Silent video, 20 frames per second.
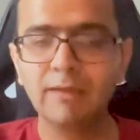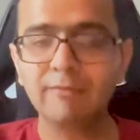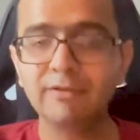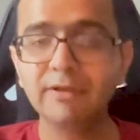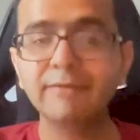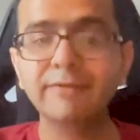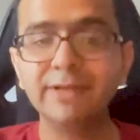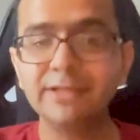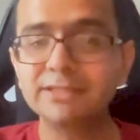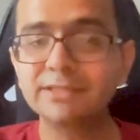We
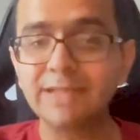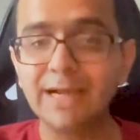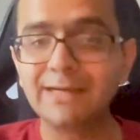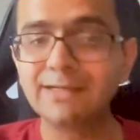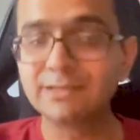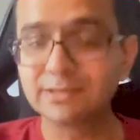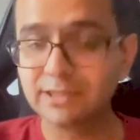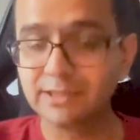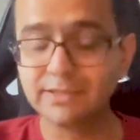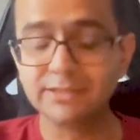have reached
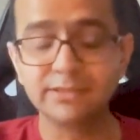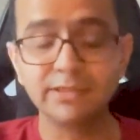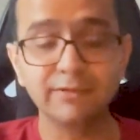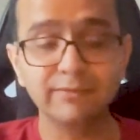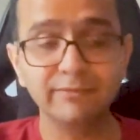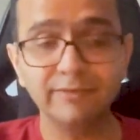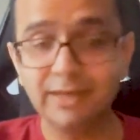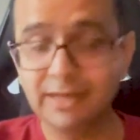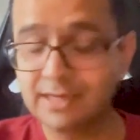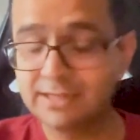that stage.
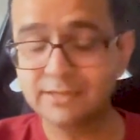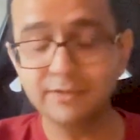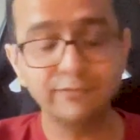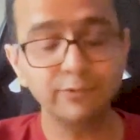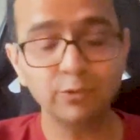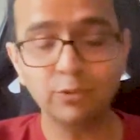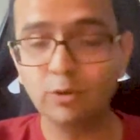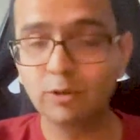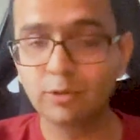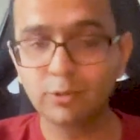Whereas if
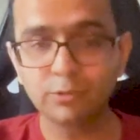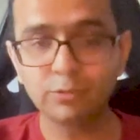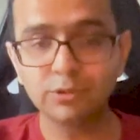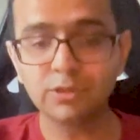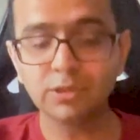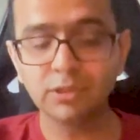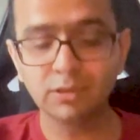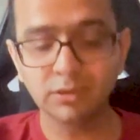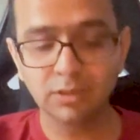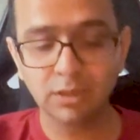you go to
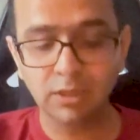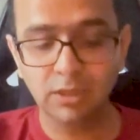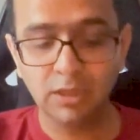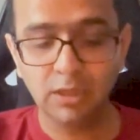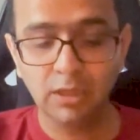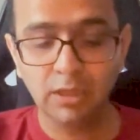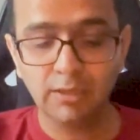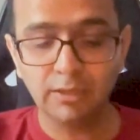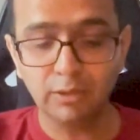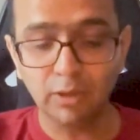the
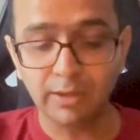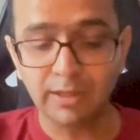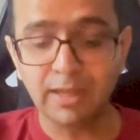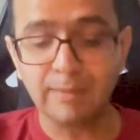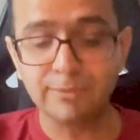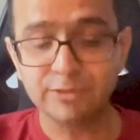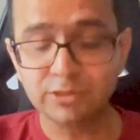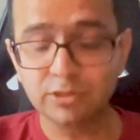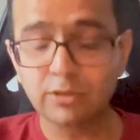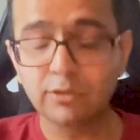
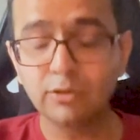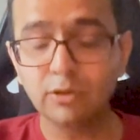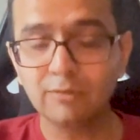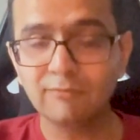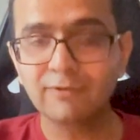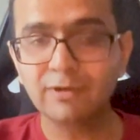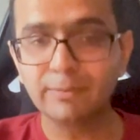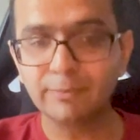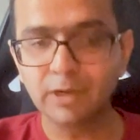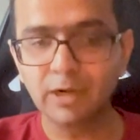non-Amazon,
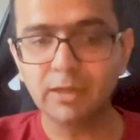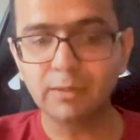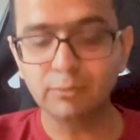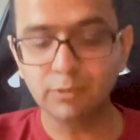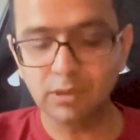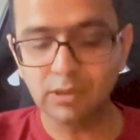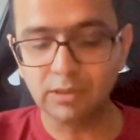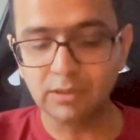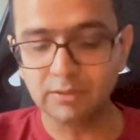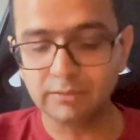non-Flipkart
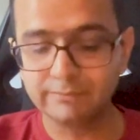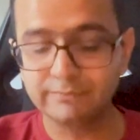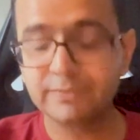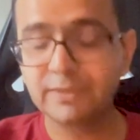world,